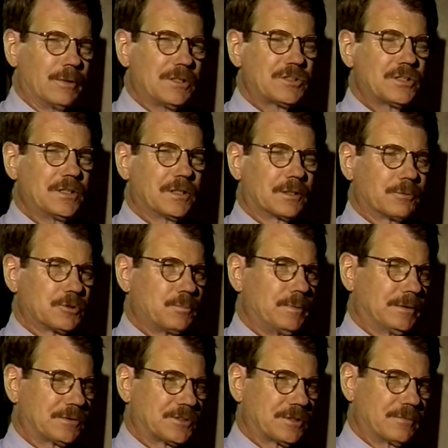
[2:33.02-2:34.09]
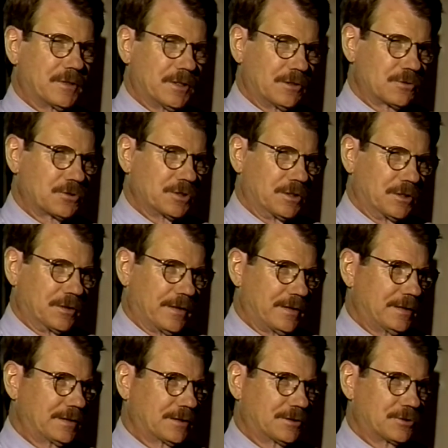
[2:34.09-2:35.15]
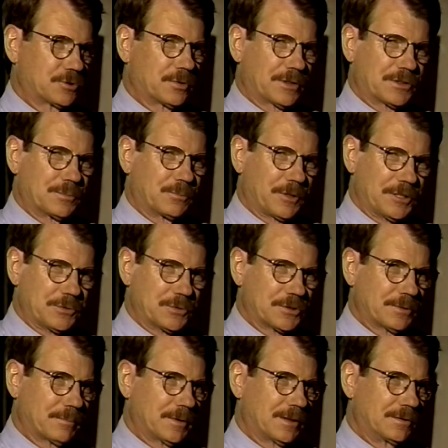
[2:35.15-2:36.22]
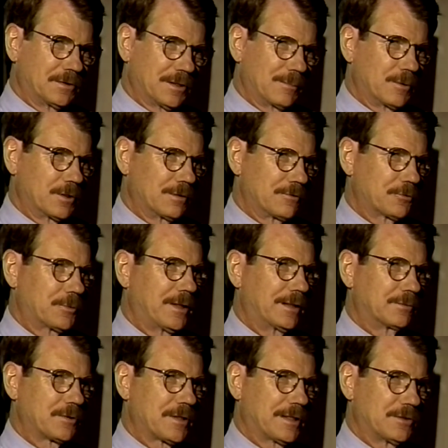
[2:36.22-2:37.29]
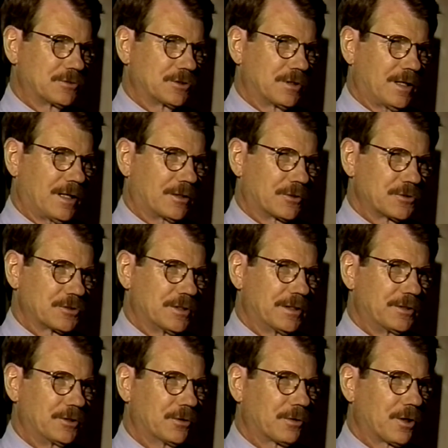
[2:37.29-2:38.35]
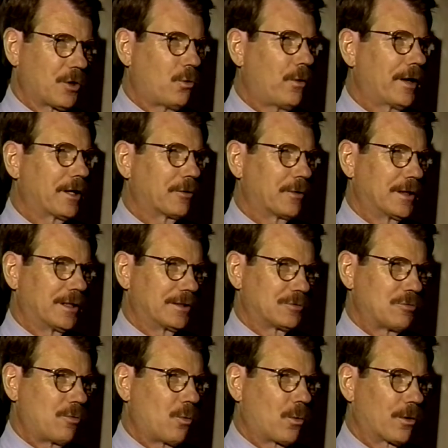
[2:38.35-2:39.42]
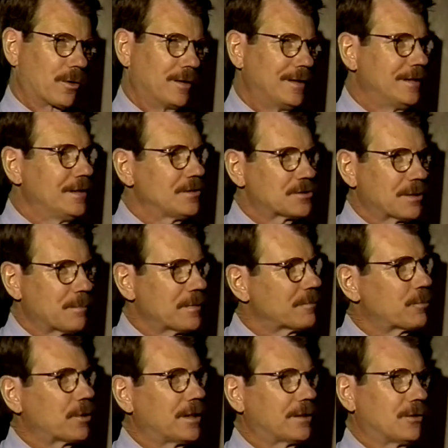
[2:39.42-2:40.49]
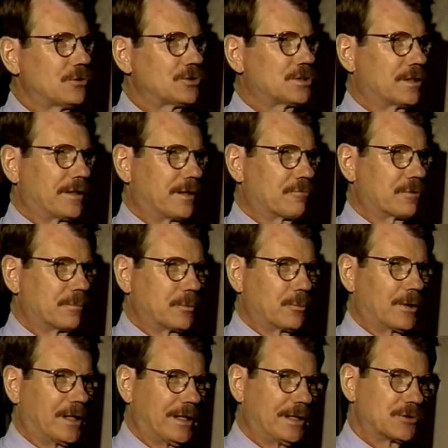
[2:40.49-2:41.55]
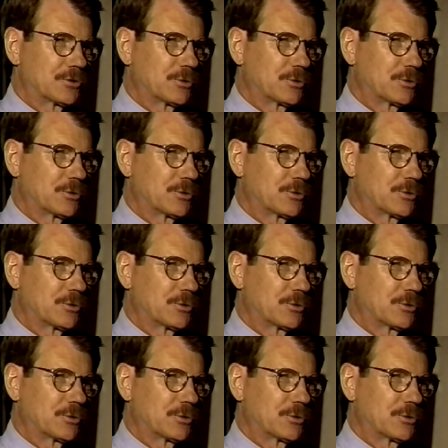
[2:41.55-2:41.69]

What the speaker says: this theater was built 70 years ago, I think the construction price was something in the neighborhood of $300,000. Now, you're acquiring it for something pretty close to that from the Reliance